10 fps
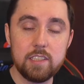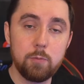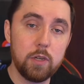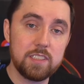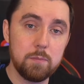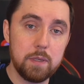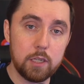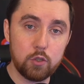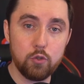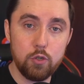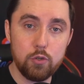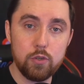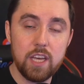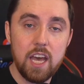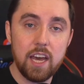points can be
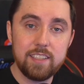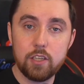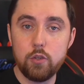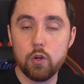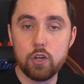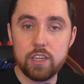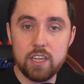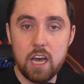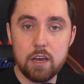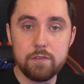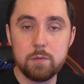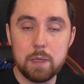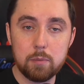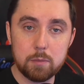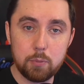accrued until you earn enough to be
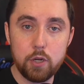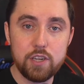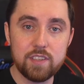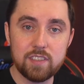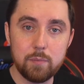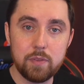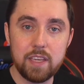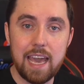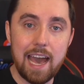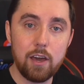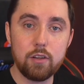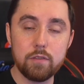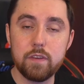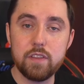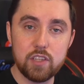able to purchase something out
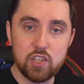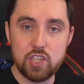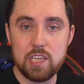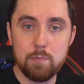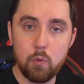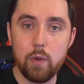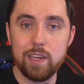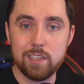of the G.Point